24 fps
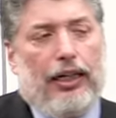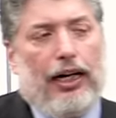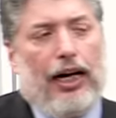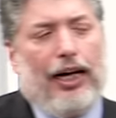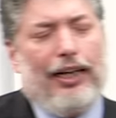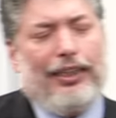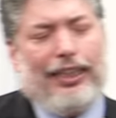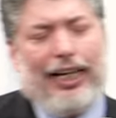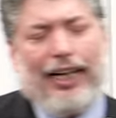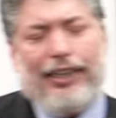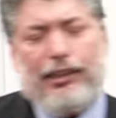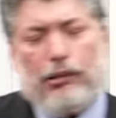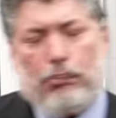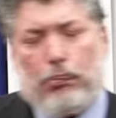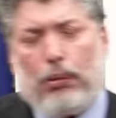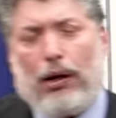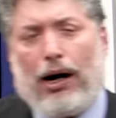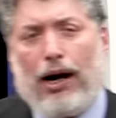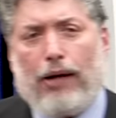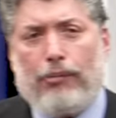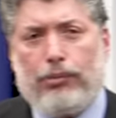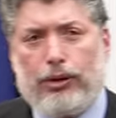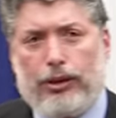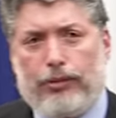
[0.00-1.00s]
against
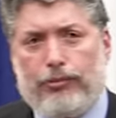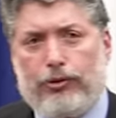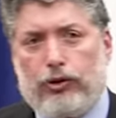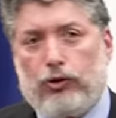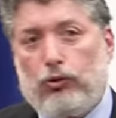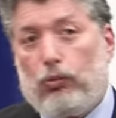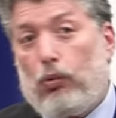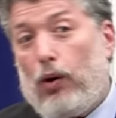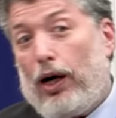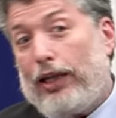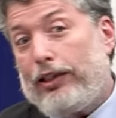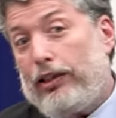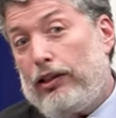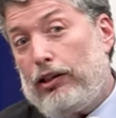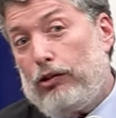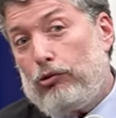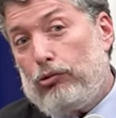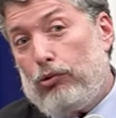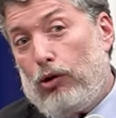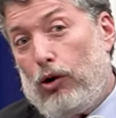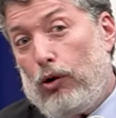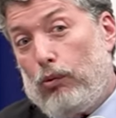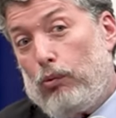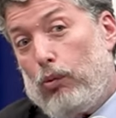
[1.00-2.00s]
problems. Why
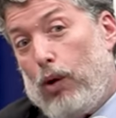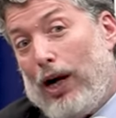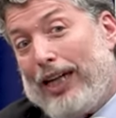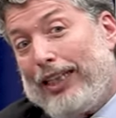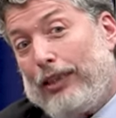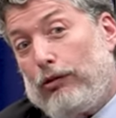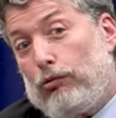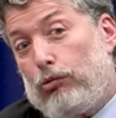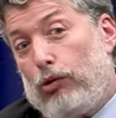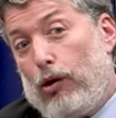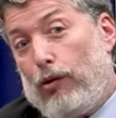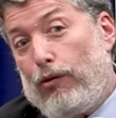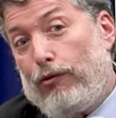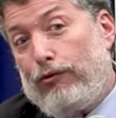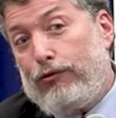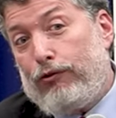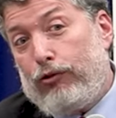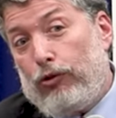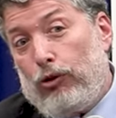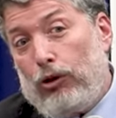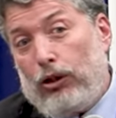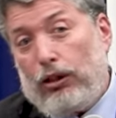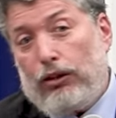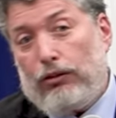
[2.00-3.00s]
did Rome
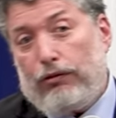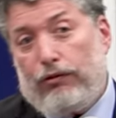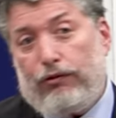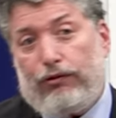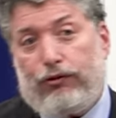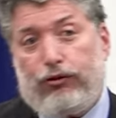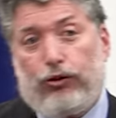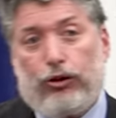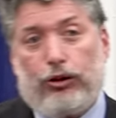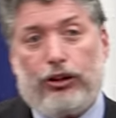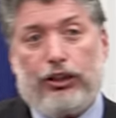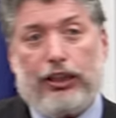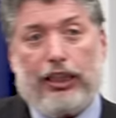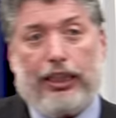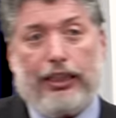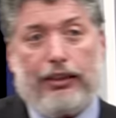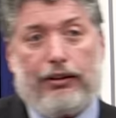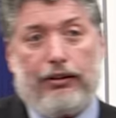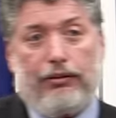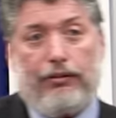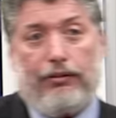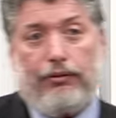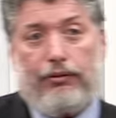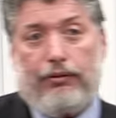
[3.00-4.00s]
fall in 410?